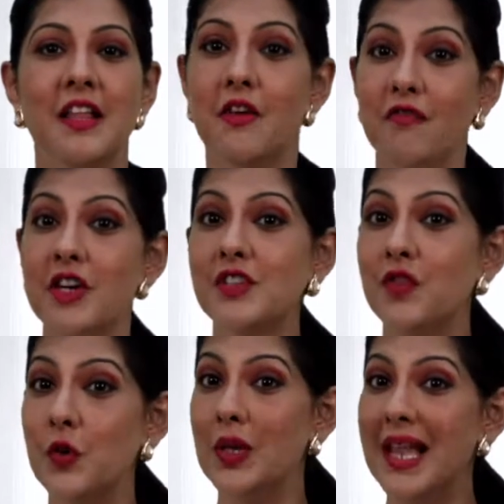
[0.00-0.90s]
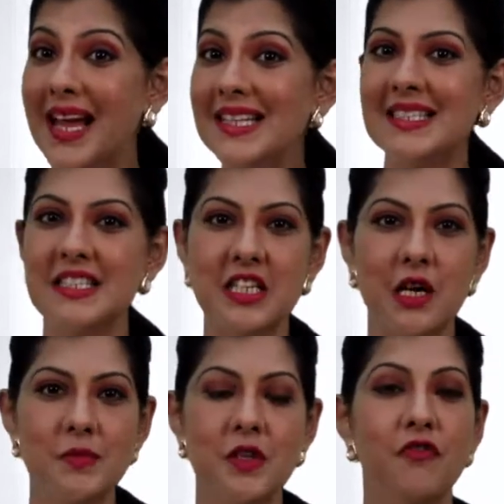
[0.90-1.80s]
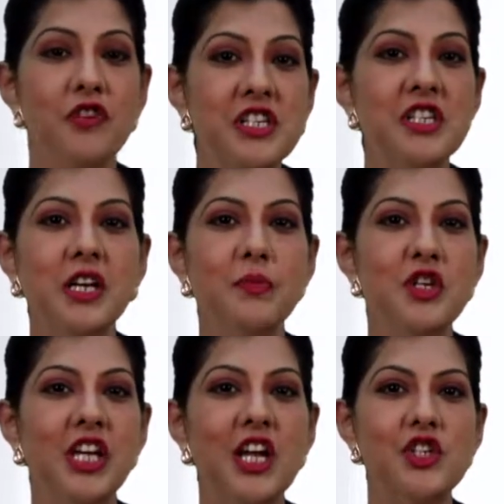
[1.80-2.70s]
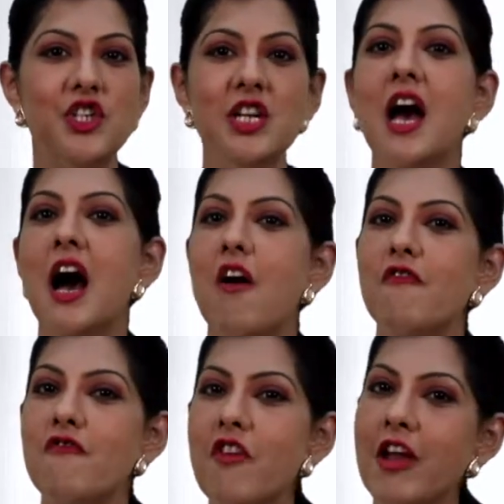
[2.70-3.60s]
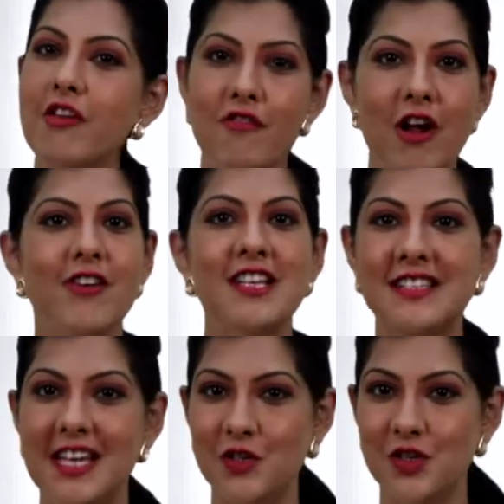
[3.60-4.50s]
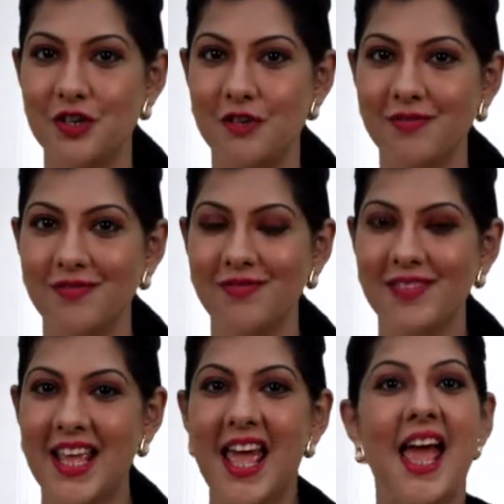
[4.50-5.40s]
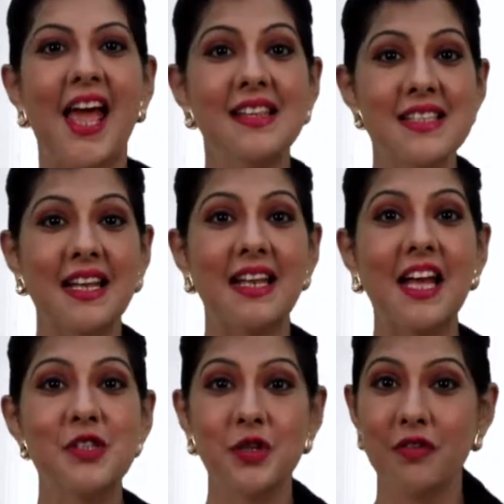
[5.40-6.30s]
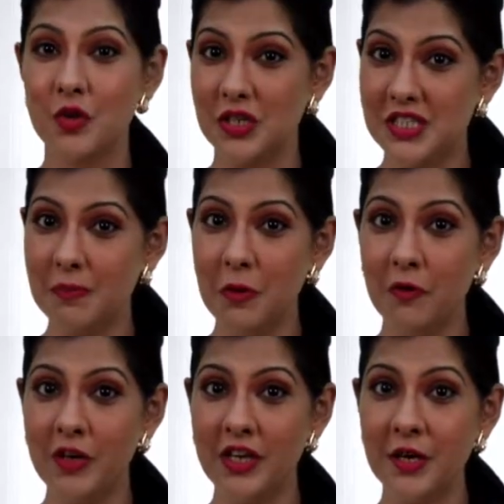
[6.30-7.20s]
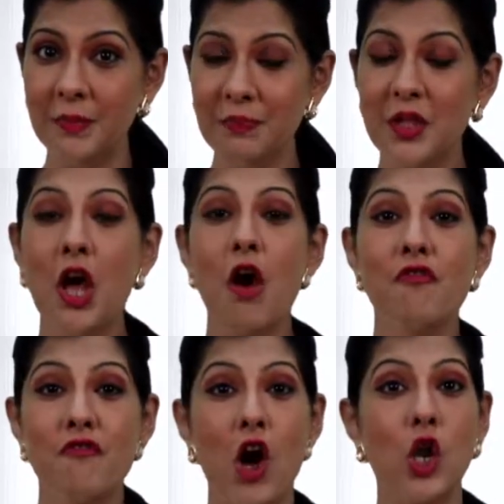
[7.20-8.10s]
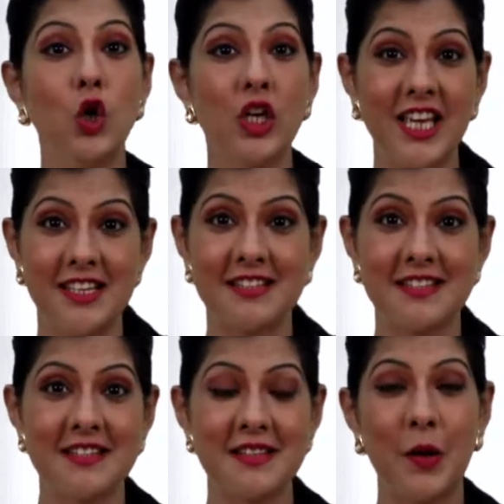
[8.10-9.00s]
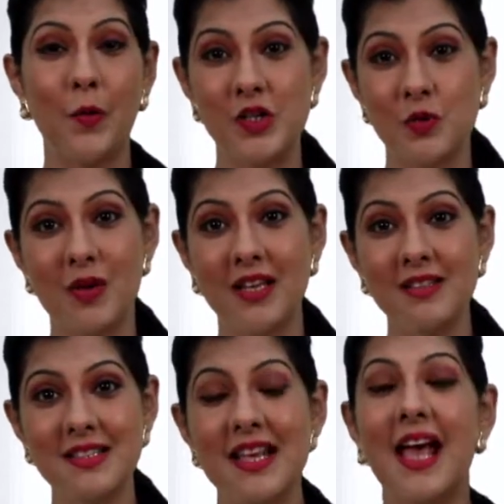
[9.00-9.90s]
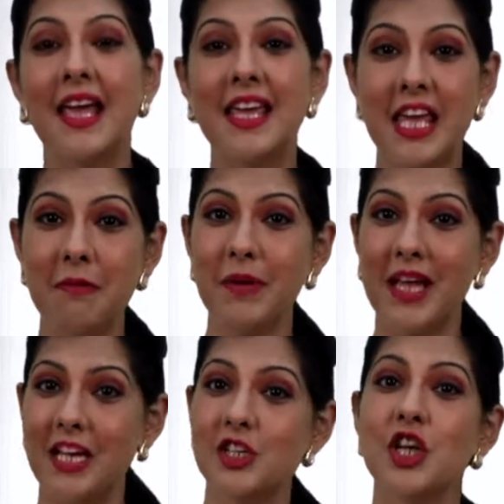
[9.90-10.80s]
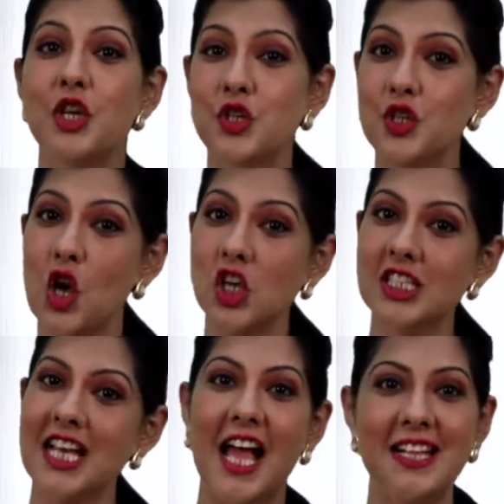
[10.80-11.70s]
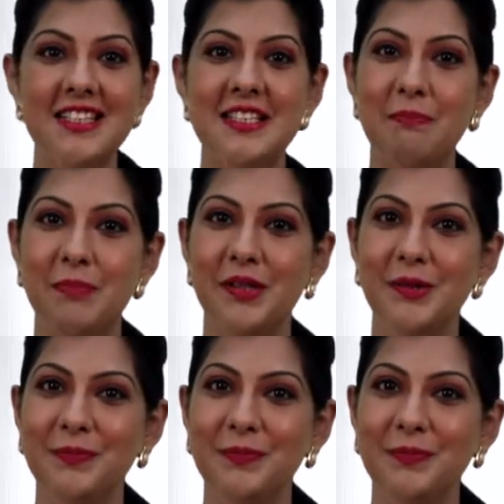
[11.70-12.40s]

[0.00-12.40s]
The first few lines in terms of written communication are very, very essential. Hence, I'd like to give you a tip over here. Follow KISS, which means keep it short and simple.